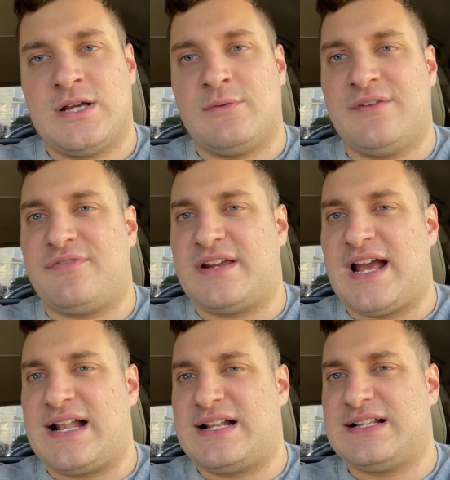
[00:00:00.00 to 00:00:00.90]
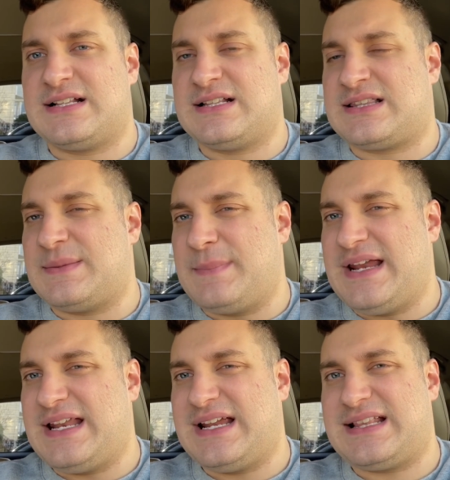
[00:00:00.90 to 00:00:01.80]
We forget the
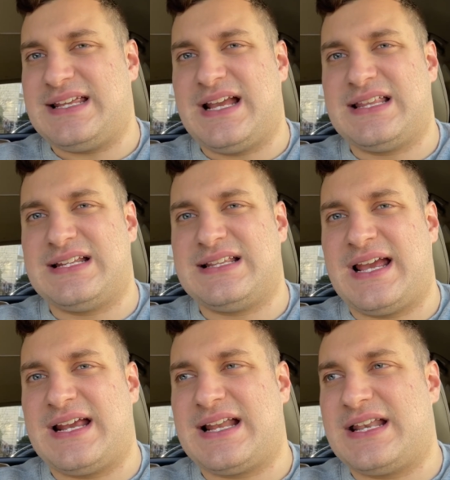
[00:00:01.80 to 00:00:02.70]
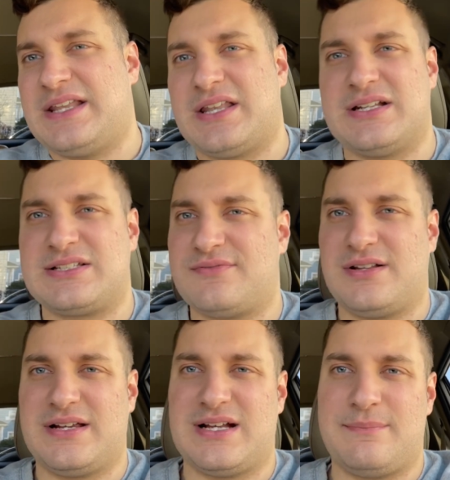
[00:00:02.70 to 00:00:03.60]
meaning at the end of the day, that none of this
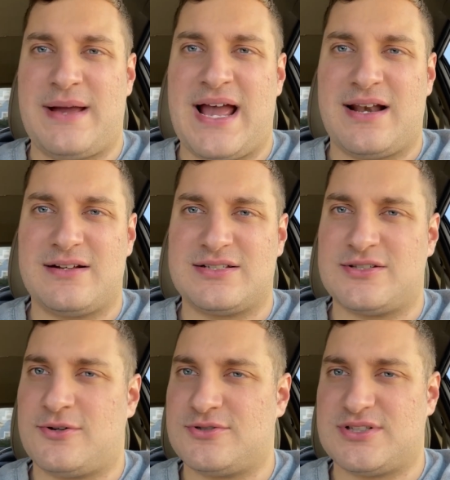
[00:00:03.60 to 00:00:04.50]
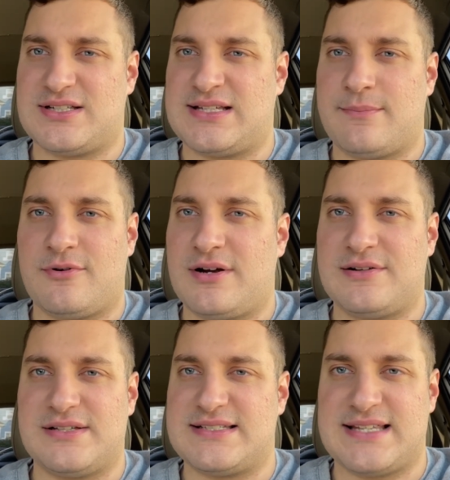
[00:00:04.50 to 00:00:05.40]
really gonna matter. This is all just a
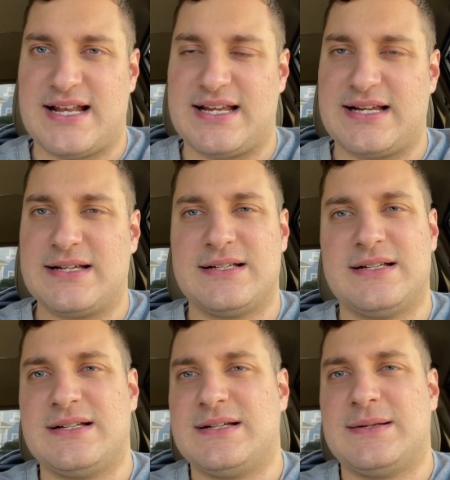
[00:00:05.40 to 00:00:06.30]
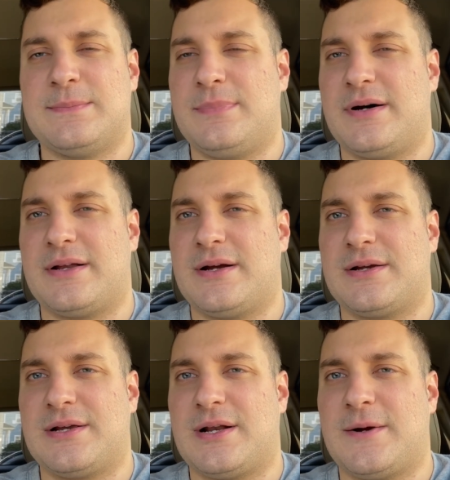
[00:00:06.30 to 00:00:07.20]
temporarily setting.
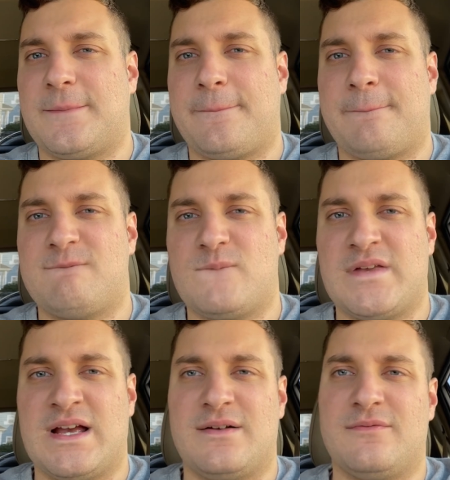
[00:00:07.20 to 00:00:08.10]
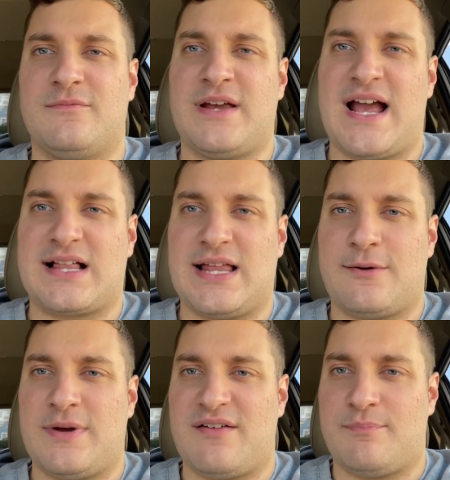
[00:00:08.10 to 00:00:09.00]
But you know, yeah, we act
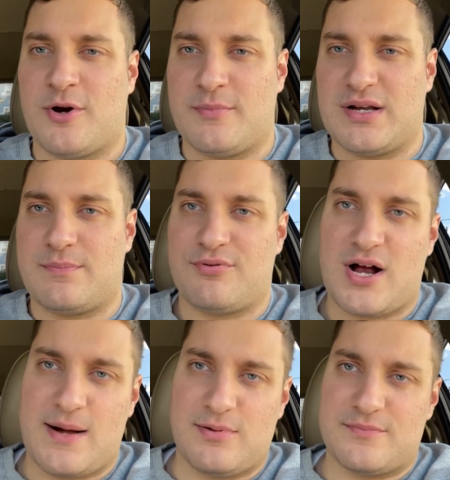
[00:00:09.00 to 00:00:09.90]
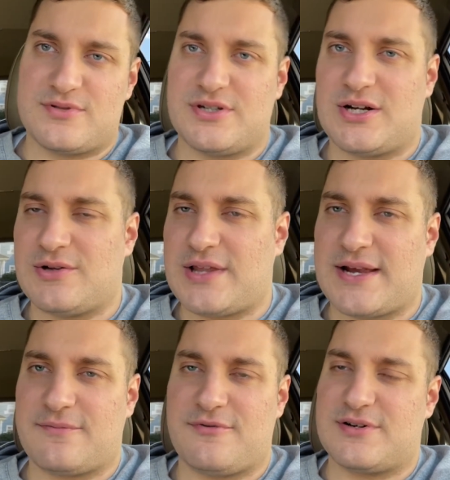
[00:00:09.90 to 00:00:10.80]
like we have permanent problems, you know.
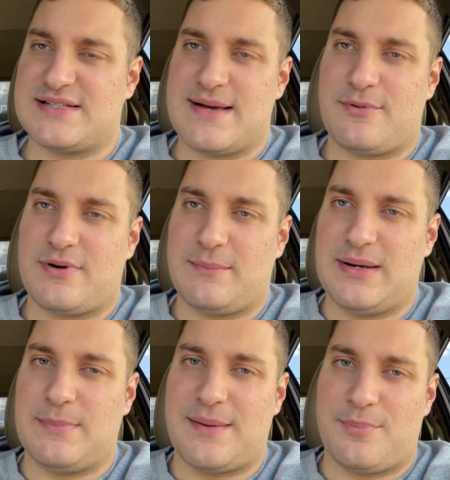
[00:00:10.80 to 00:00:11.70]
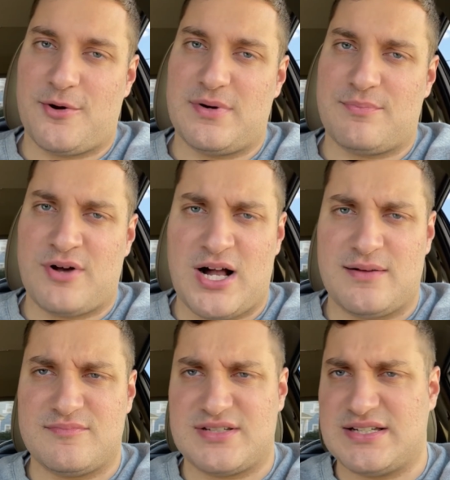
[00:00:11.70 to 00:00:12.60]
Like, for example, what I mean by permanent
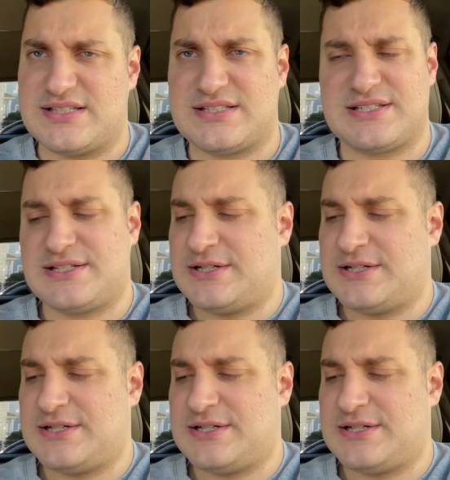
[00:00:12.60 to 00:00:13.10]
problems is,